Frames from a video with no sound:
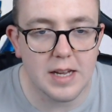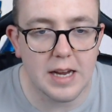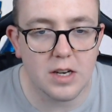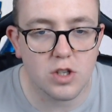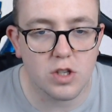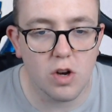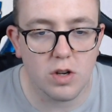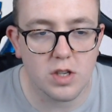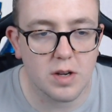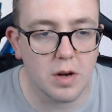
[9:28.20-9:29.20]
it just
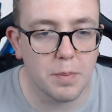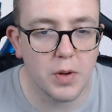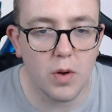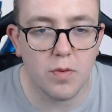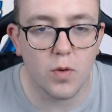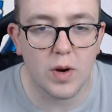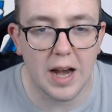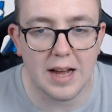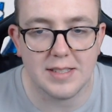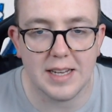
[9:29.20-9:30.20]
looks like a beautiful
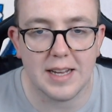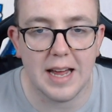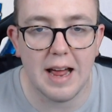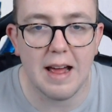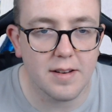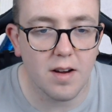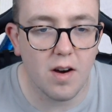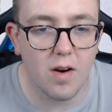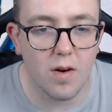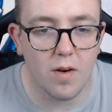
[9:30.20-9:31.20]
classic kit.
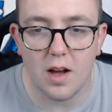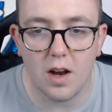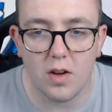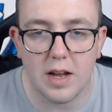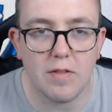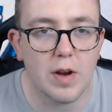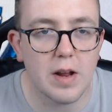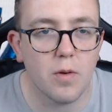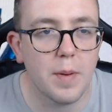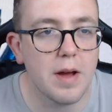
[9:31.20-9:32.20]
Oh, I like every
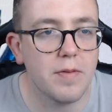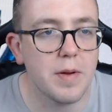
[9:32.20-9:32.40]
little bit of it,